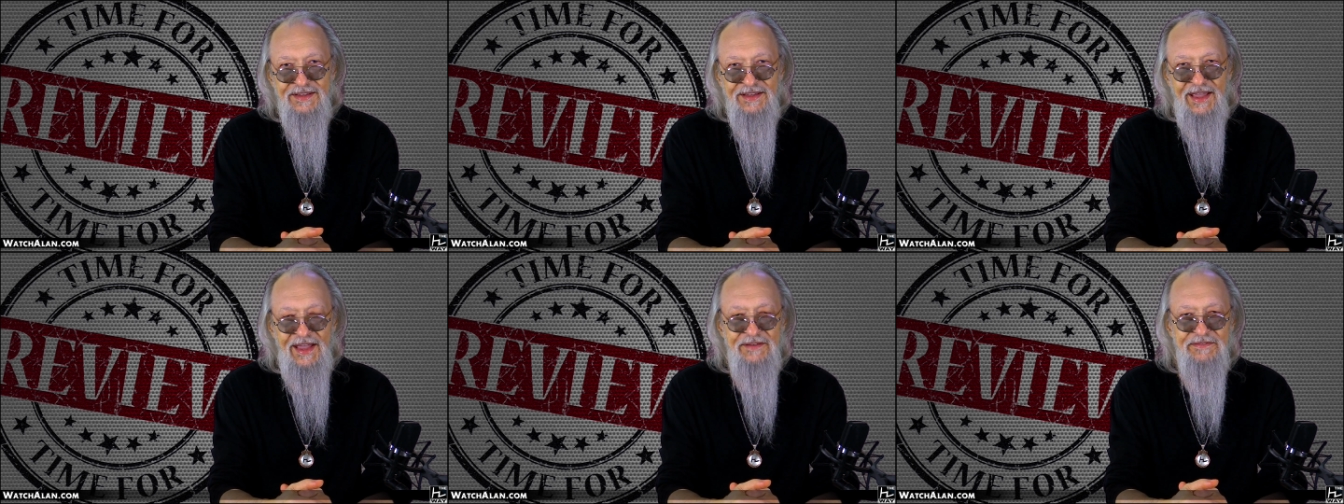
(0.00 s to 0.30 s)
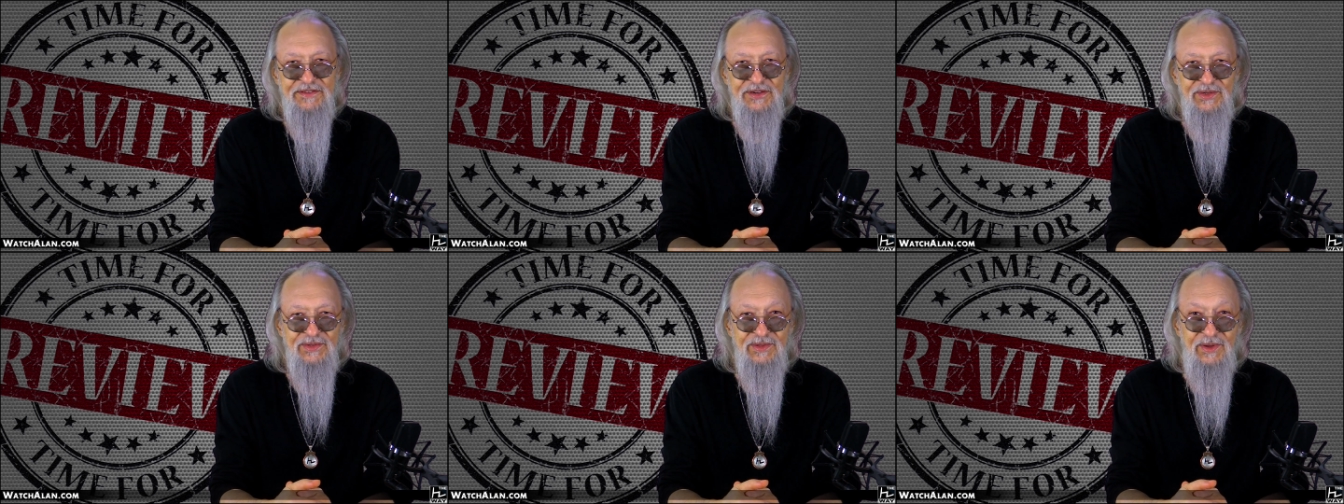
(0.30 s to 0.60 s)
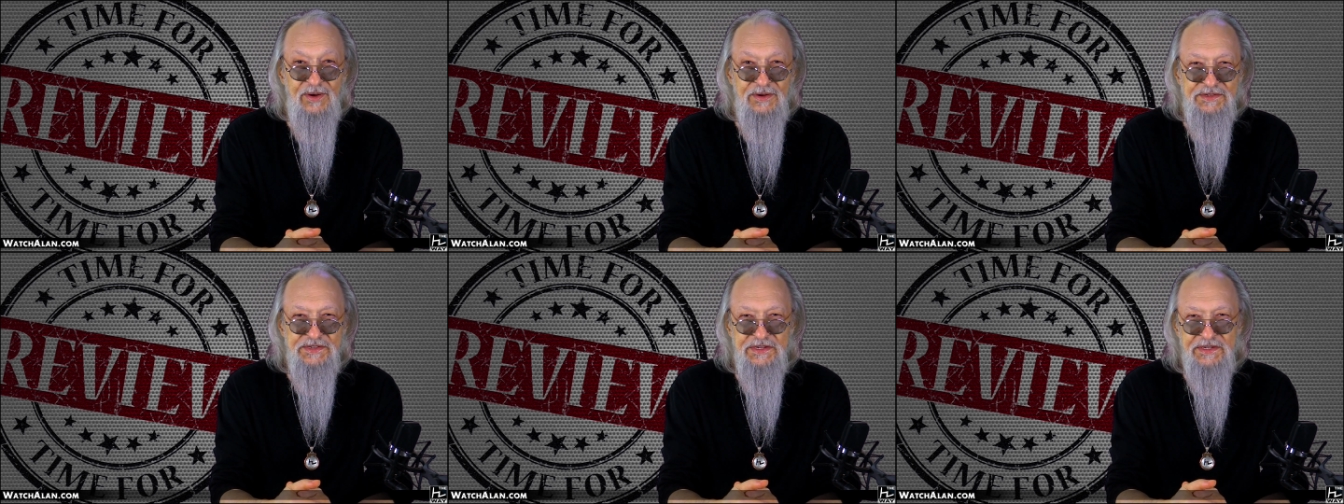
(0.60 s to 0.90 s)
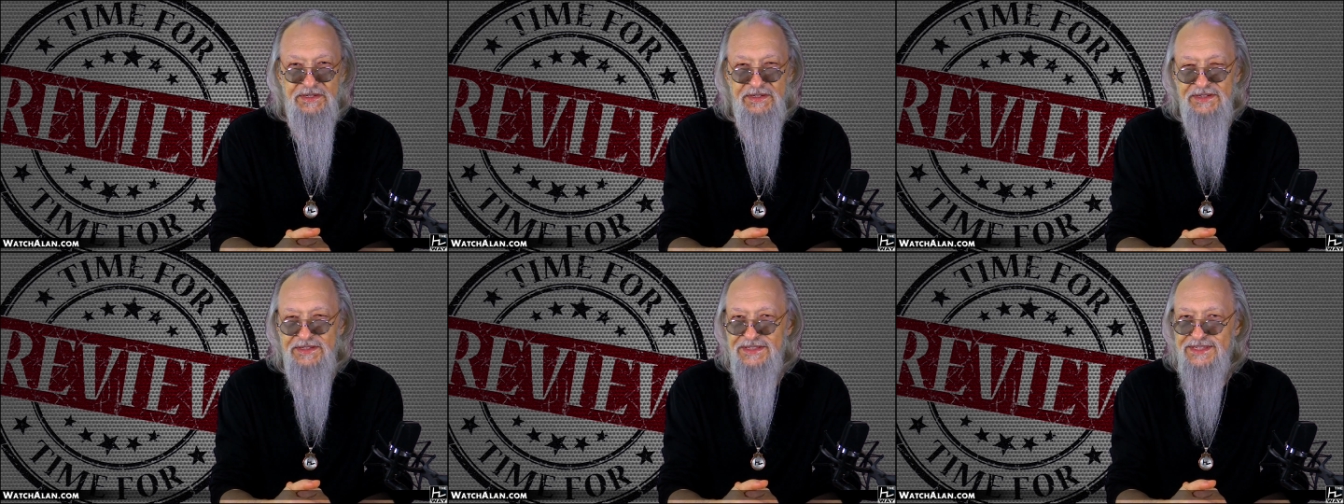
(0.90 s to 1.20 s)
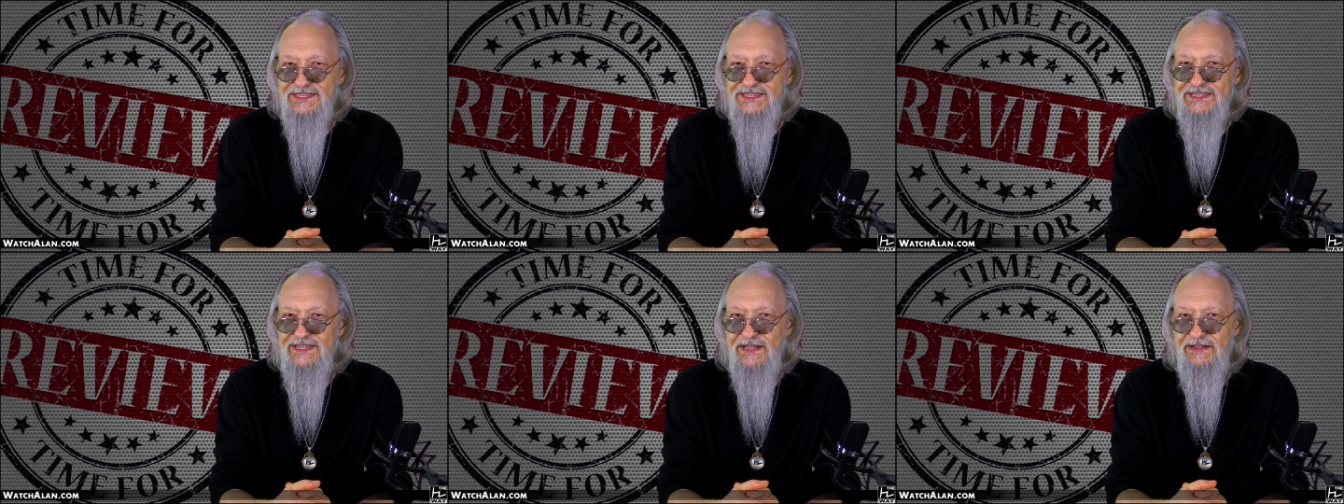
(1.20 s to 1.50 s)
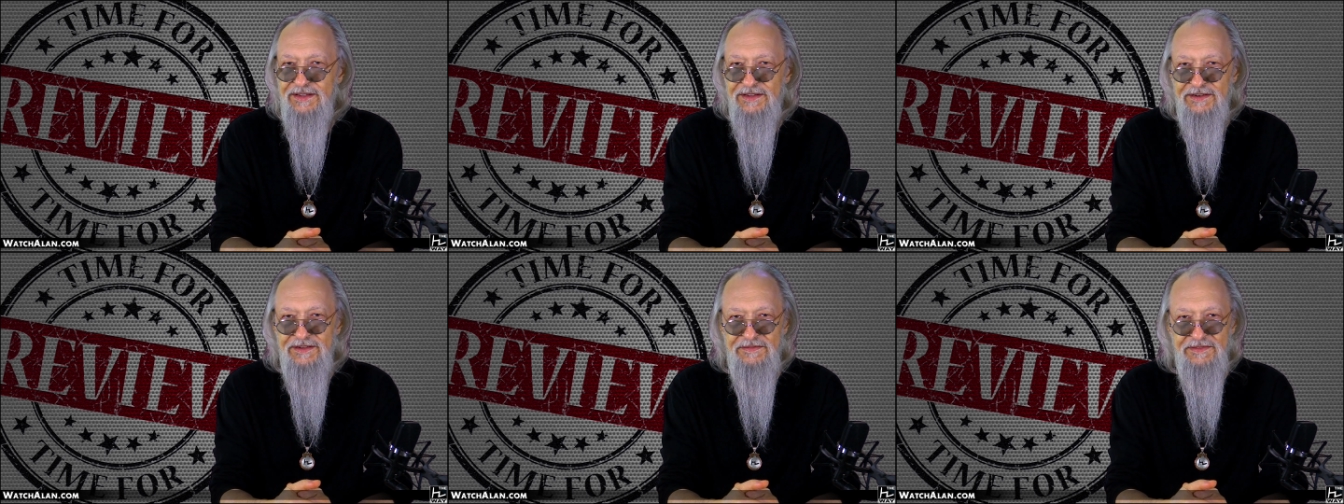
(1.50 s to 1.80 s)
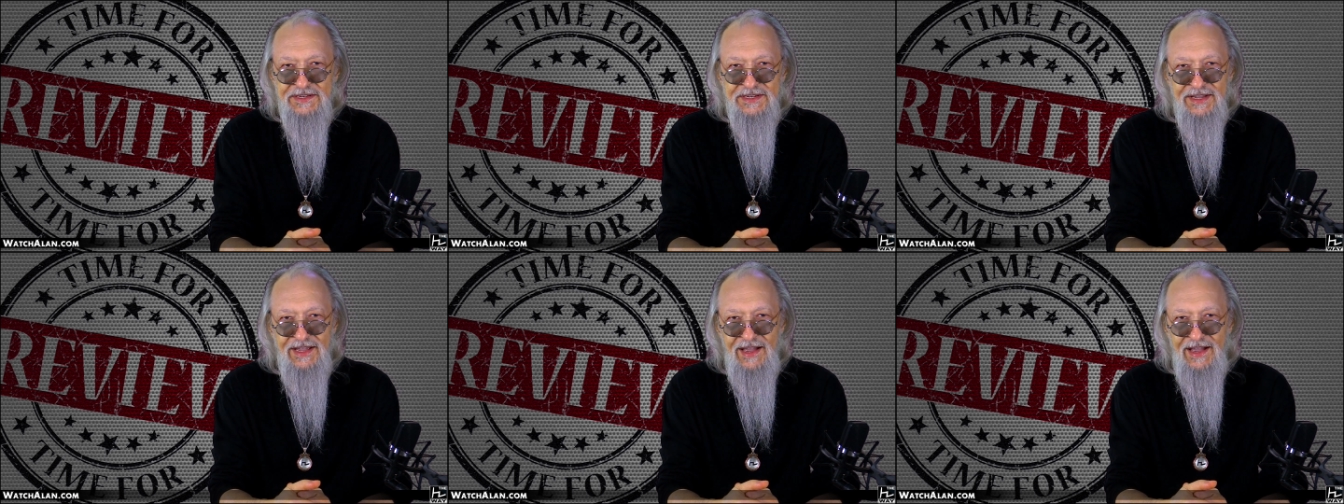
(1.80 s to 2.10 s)
after launching consecutive
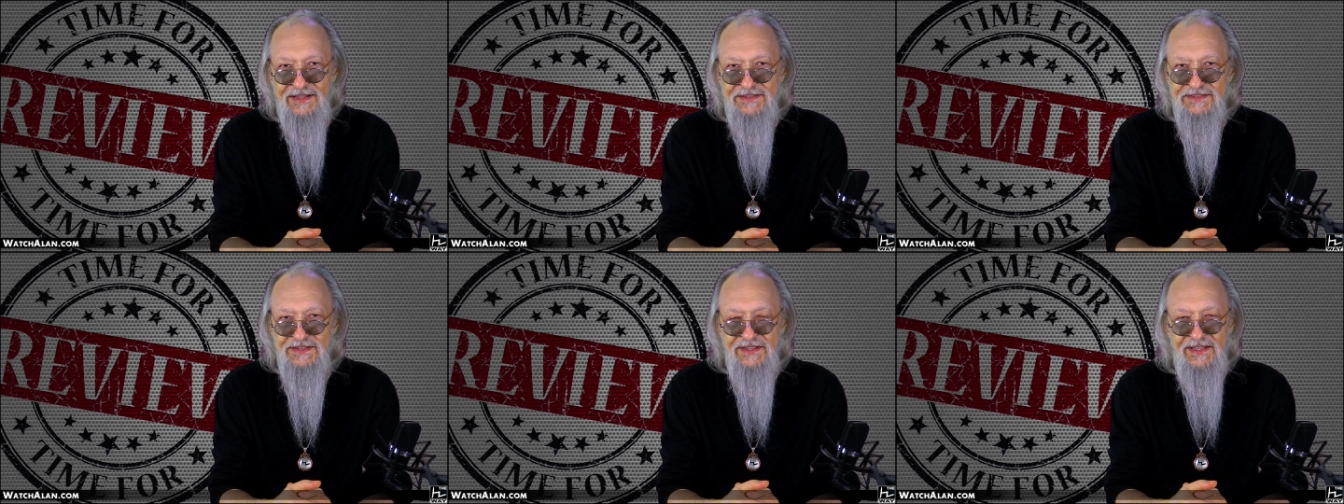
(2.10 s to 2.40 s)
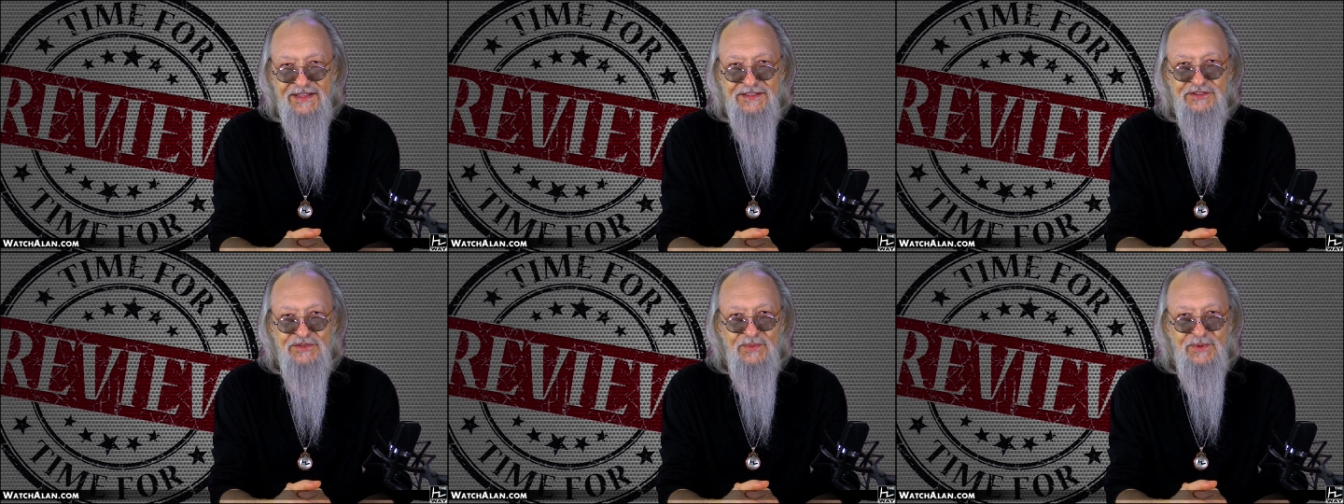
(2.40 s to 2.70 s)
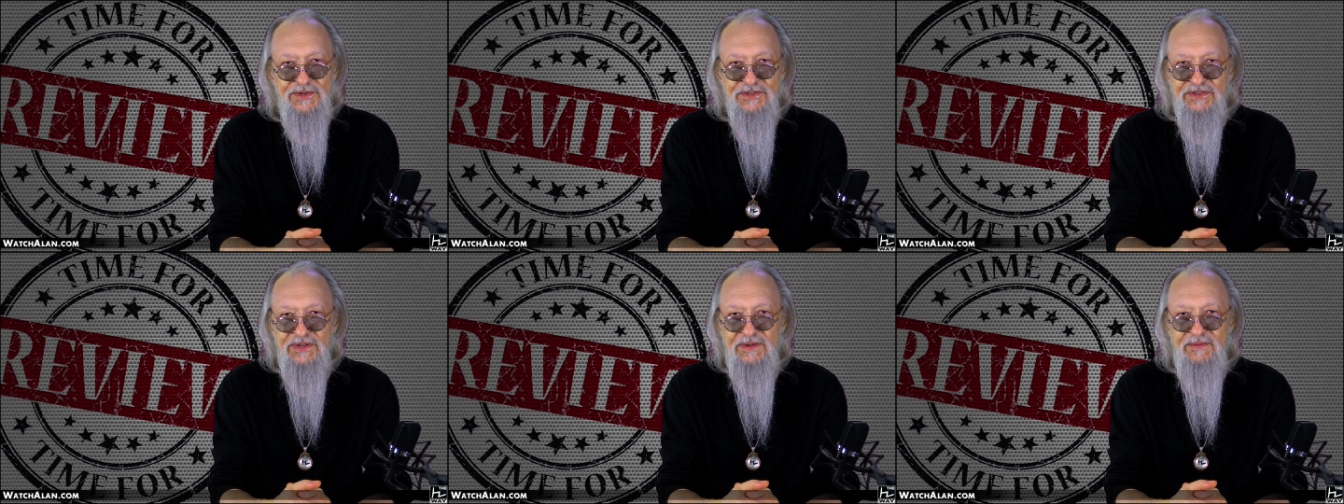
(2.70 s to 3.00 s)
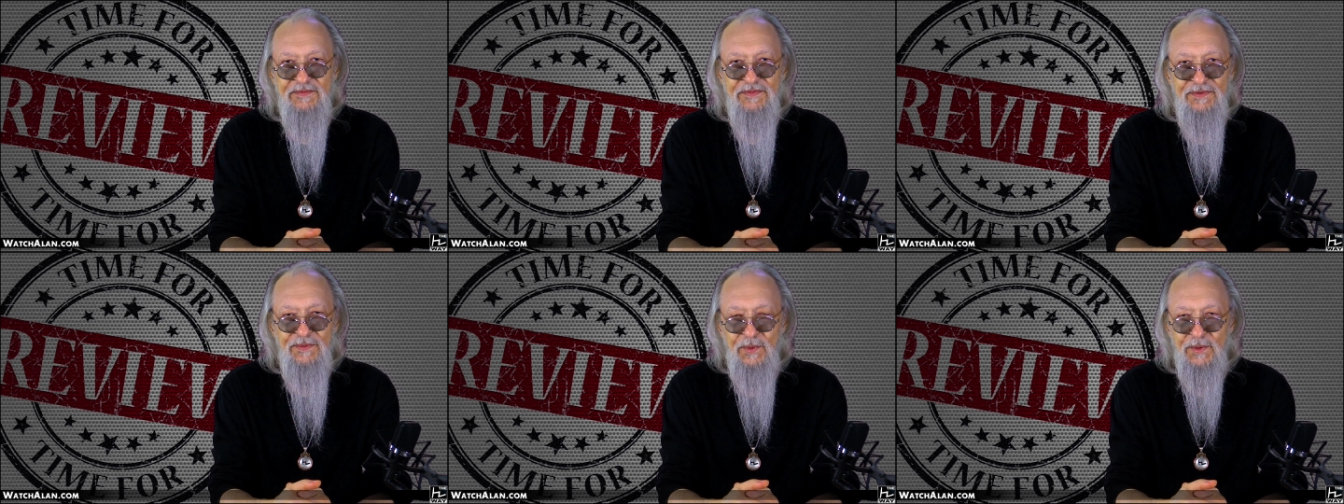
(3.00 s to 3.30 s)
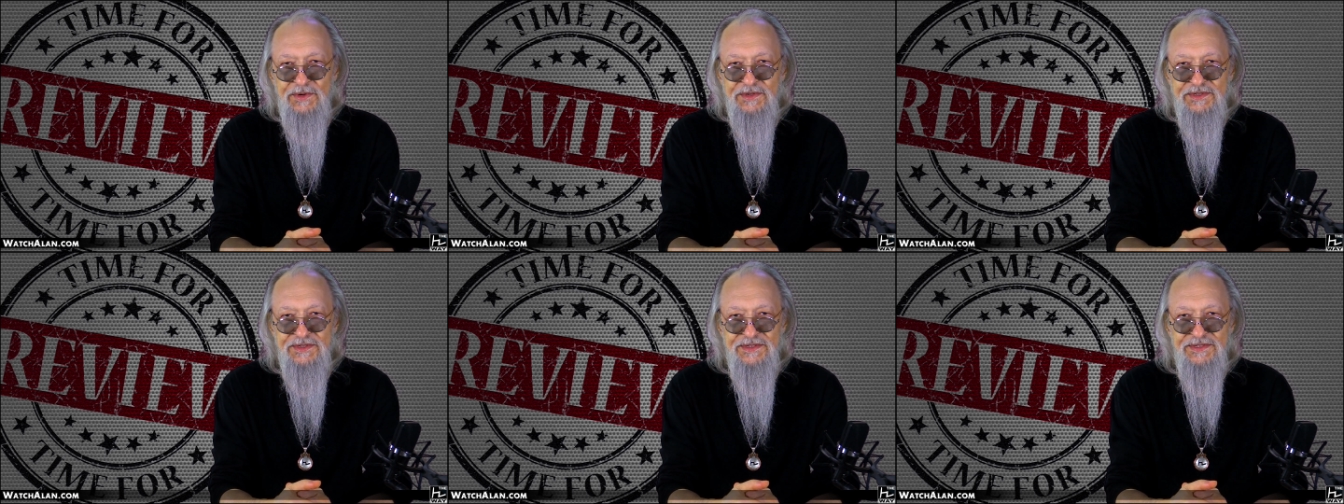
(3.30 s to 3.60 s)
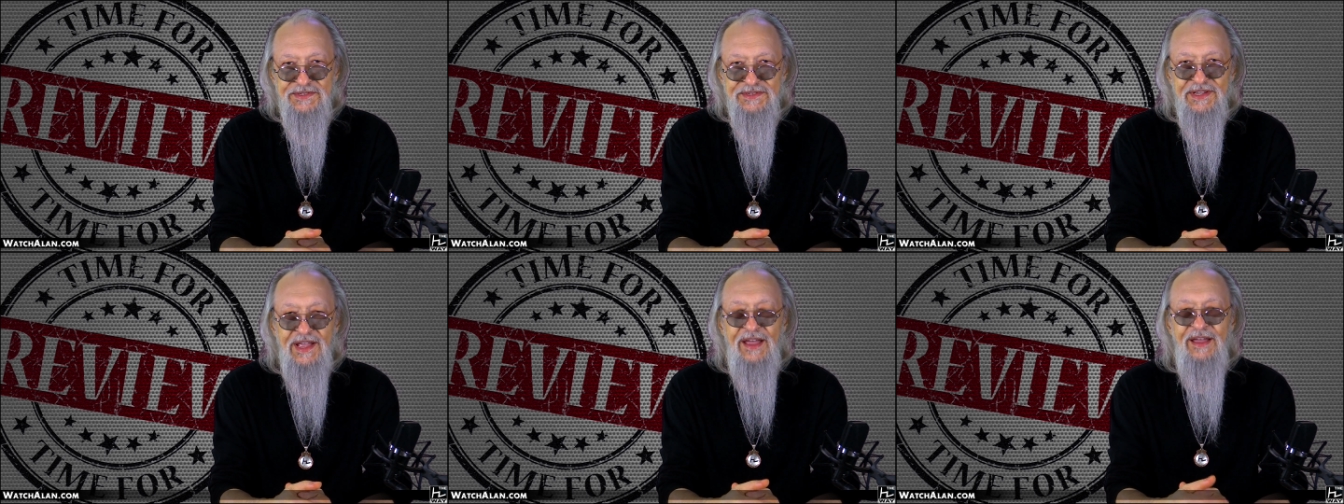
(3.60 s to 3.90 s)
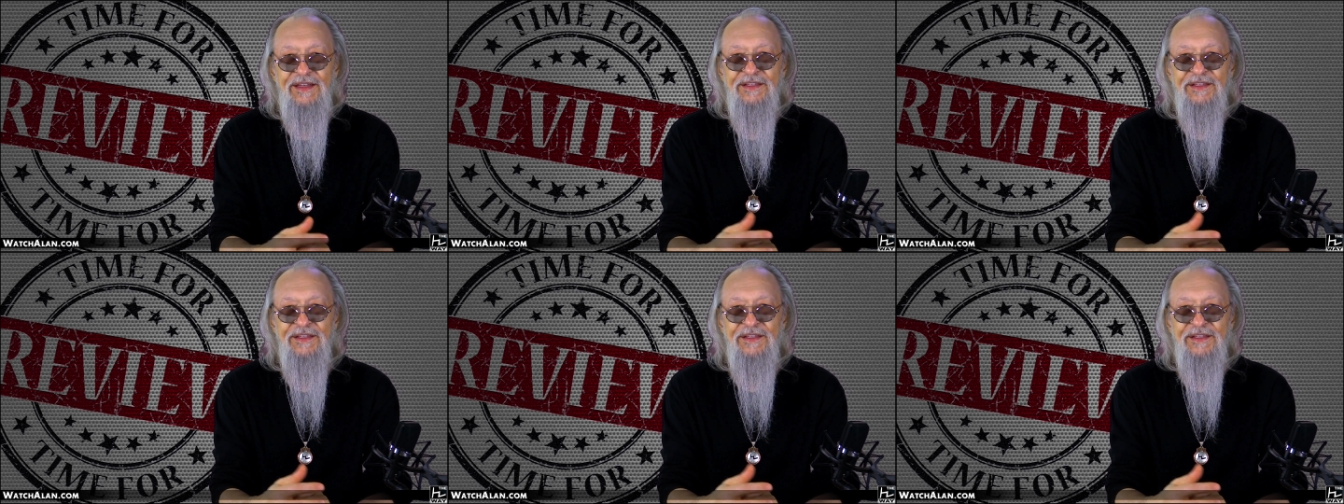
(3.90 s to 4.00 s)
attacks against regime forces,